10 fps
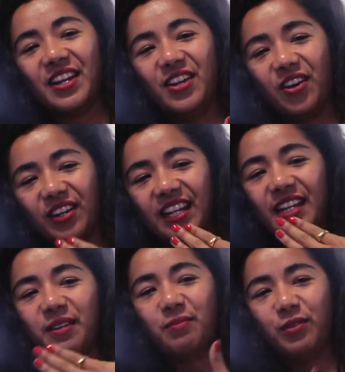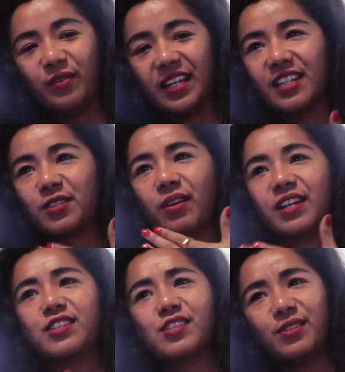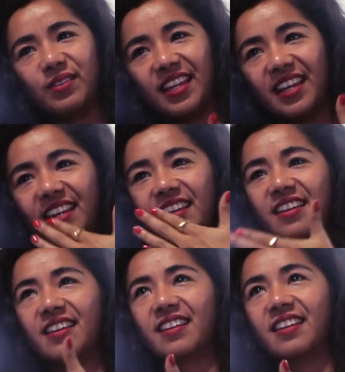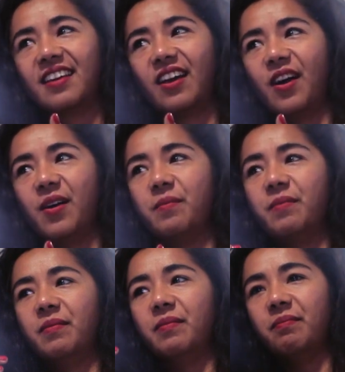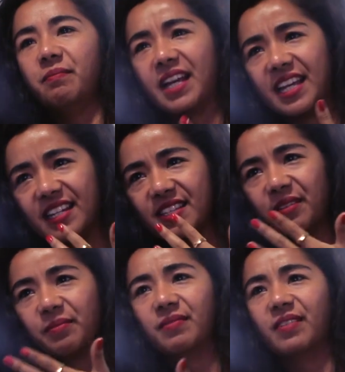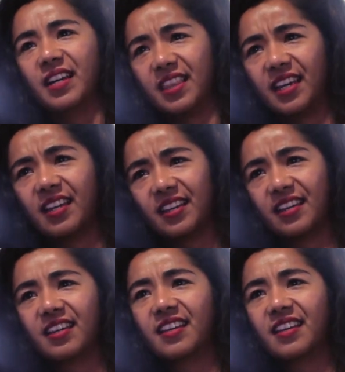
nodding and moving. It's quite a soothing mechanism, I think.